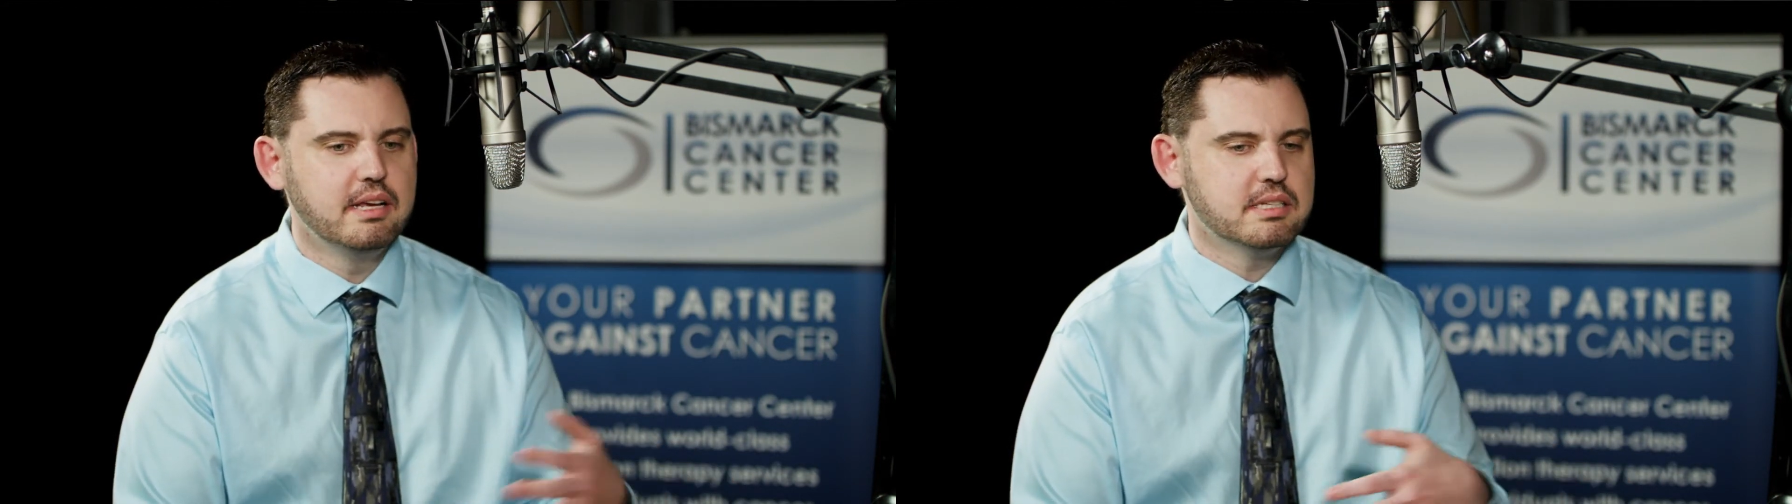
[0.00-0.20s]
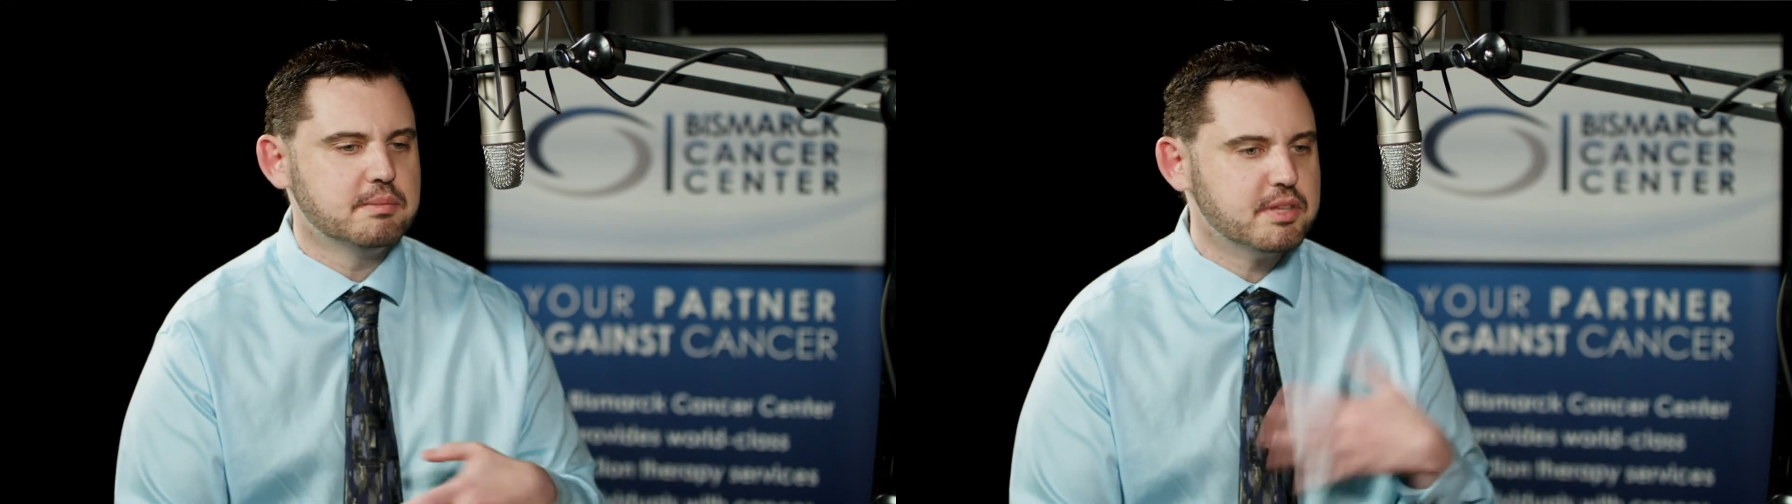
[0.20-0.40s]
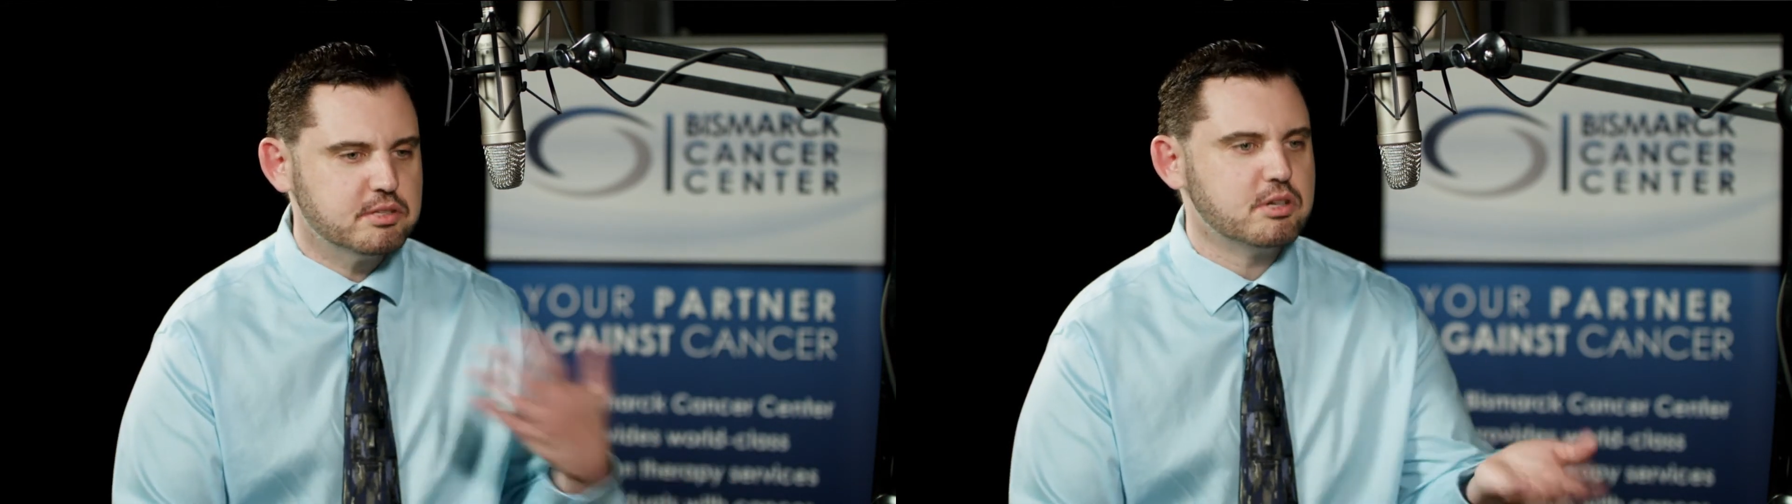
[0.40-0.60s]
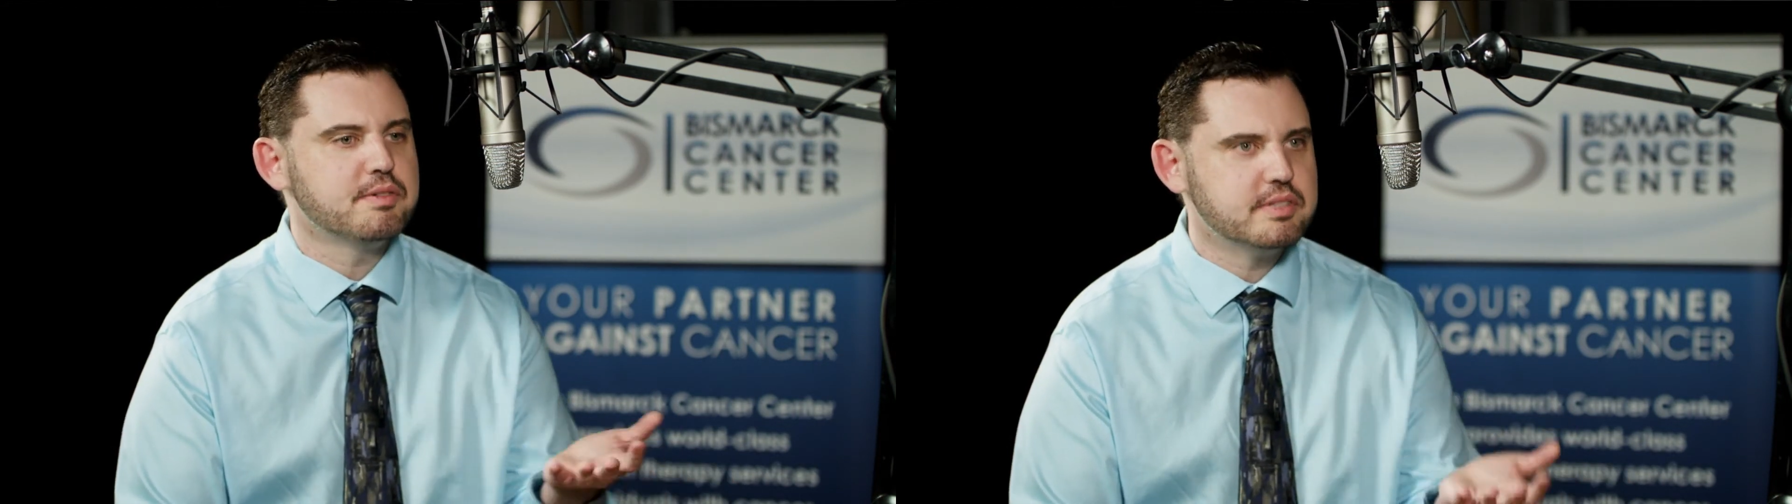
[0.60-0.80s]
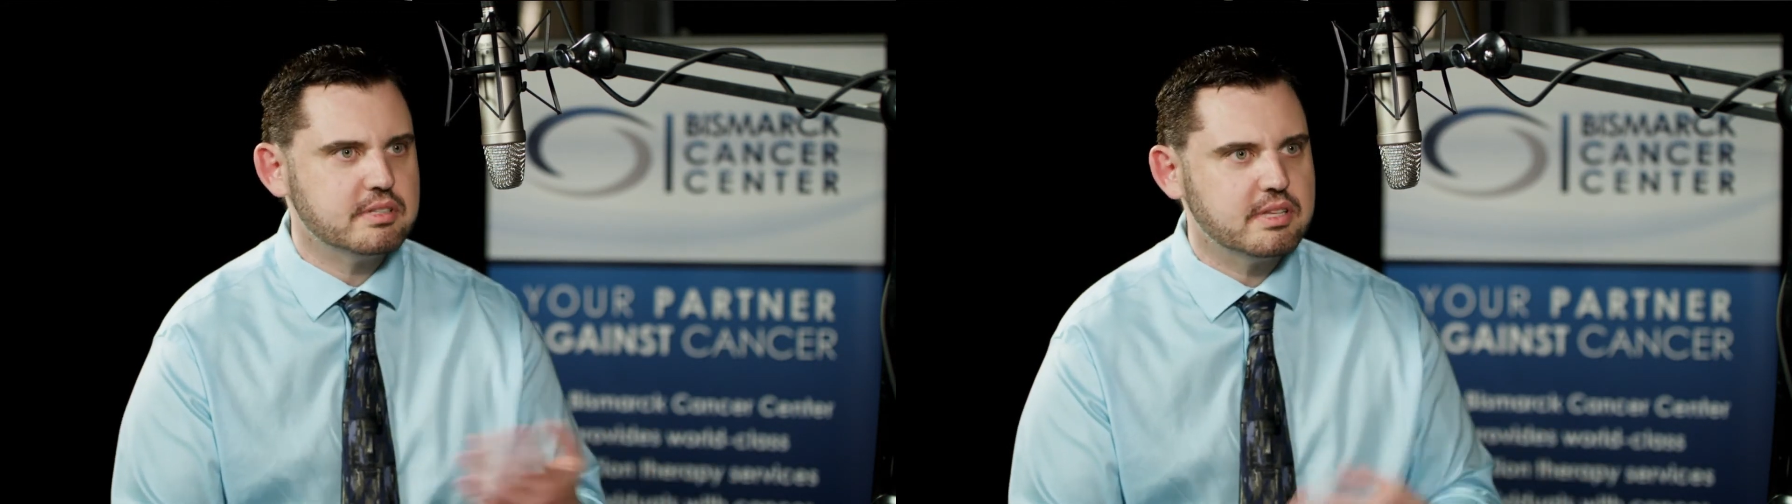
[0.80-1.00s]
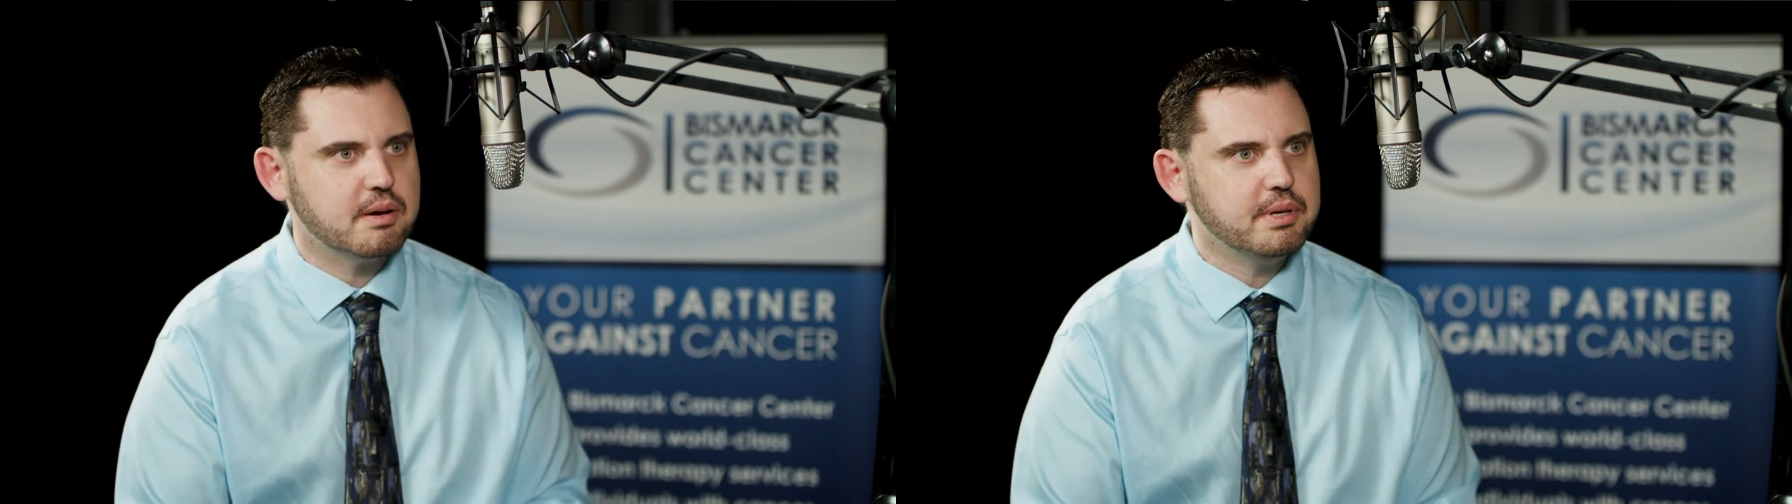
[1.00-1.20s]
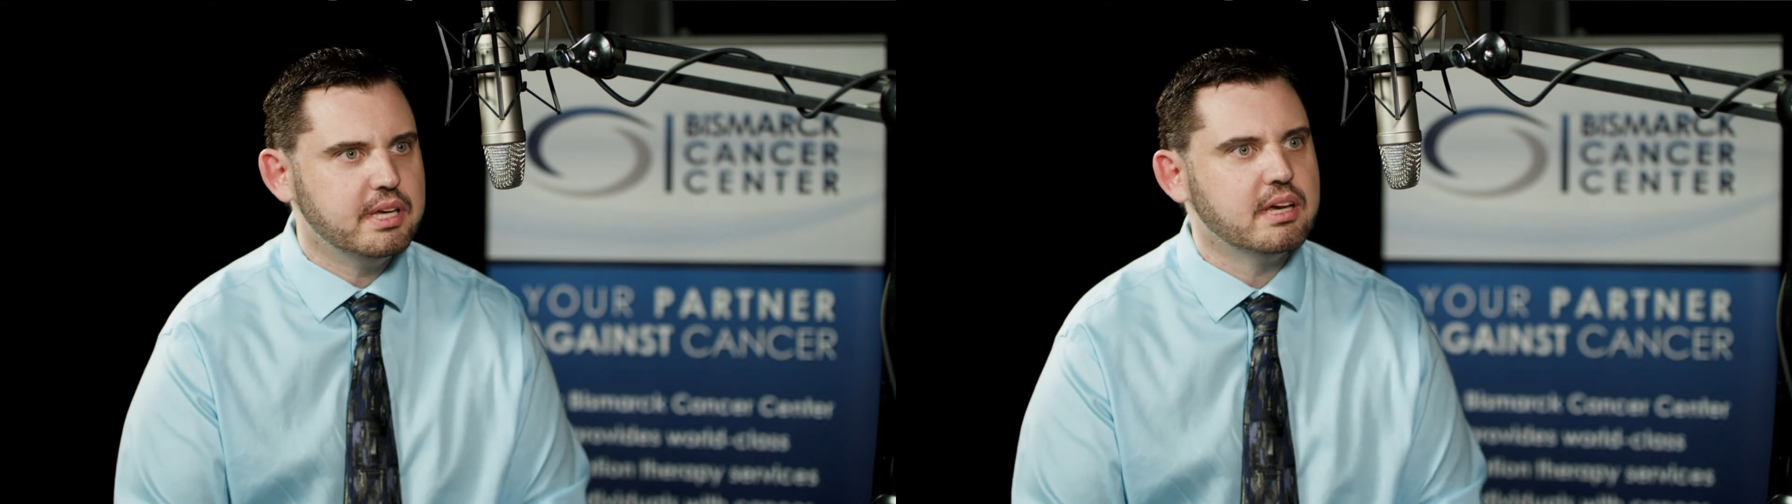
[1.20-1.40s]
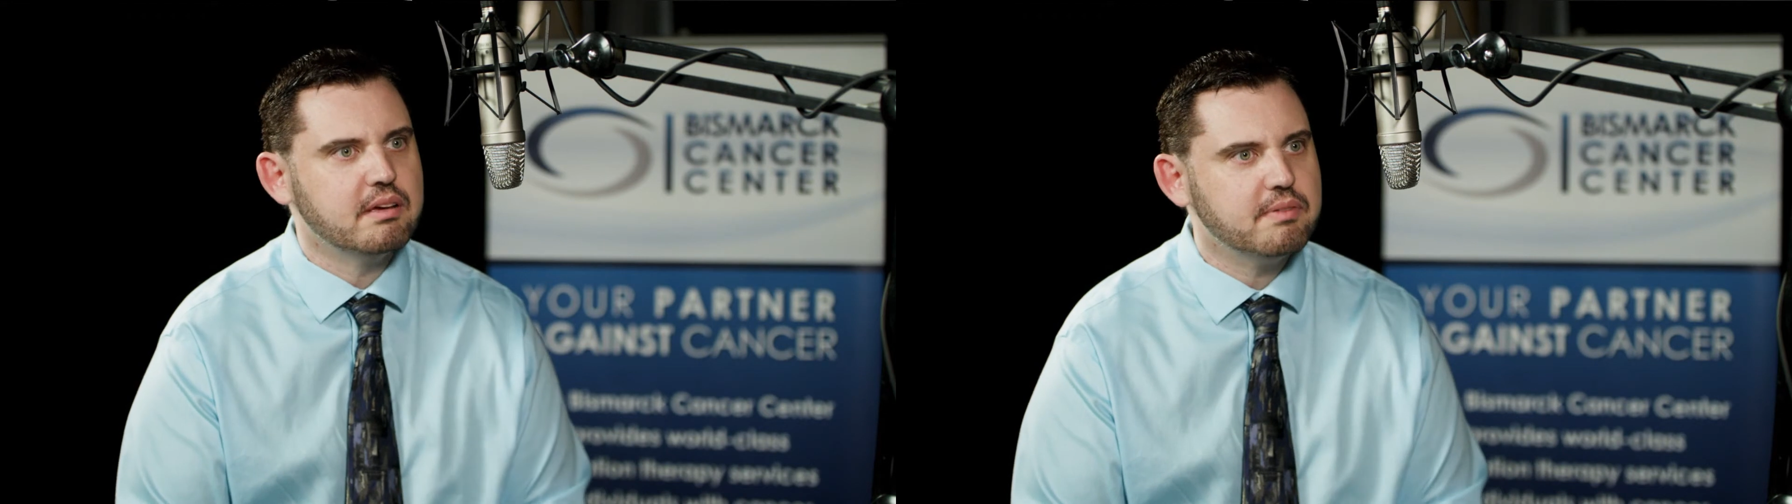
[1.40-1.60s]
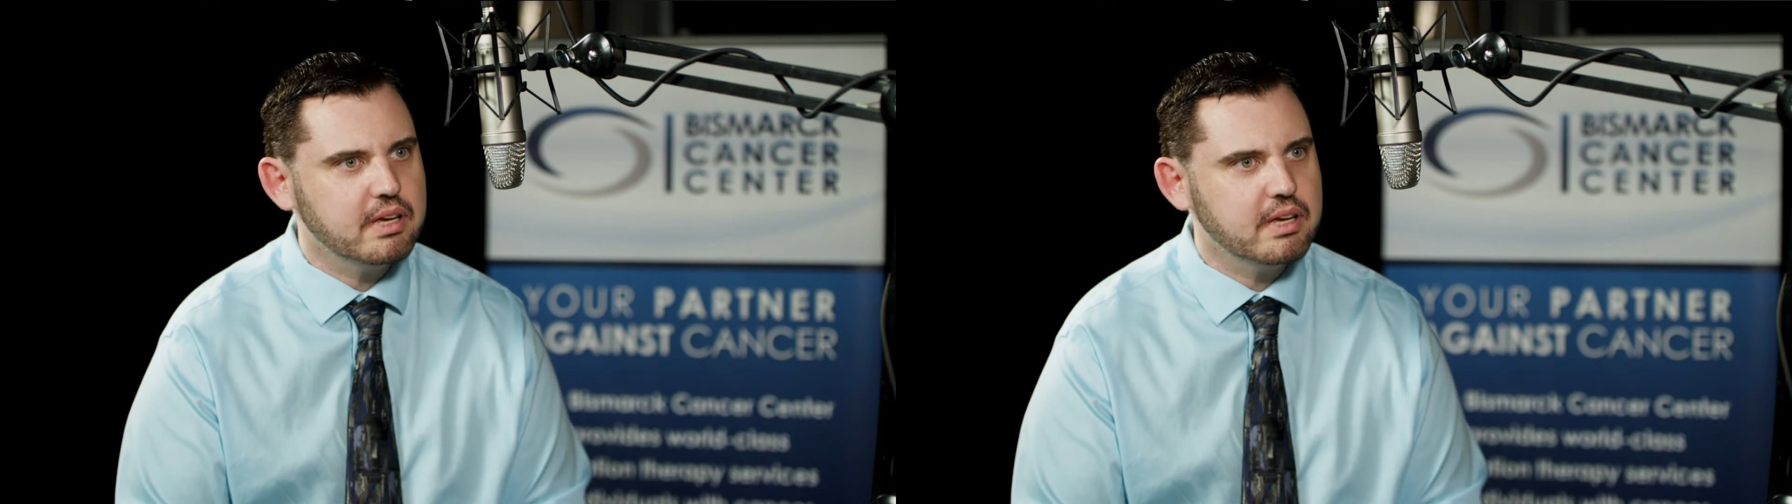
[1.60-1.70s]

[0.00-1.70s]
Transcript: some of the services that we give